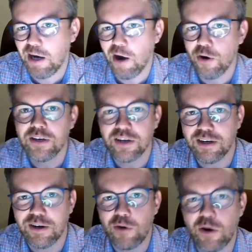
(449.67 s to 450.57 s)
our, uh,
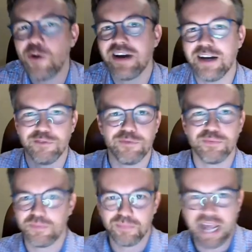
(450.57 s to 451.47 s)
our, own kind of
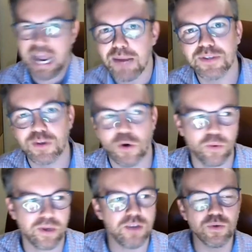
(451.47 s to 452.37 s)
games, or
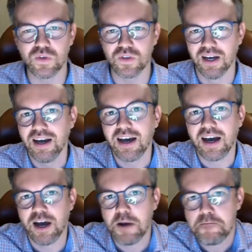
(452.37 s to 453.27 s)
we use
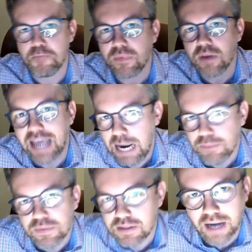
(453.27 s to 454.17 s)
um,
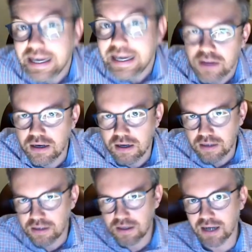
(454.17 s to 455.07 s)
games like the
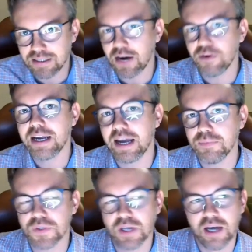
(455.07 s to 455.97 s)
uh, the Atari
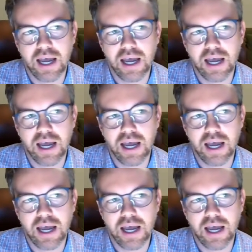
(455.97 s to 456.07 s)
games,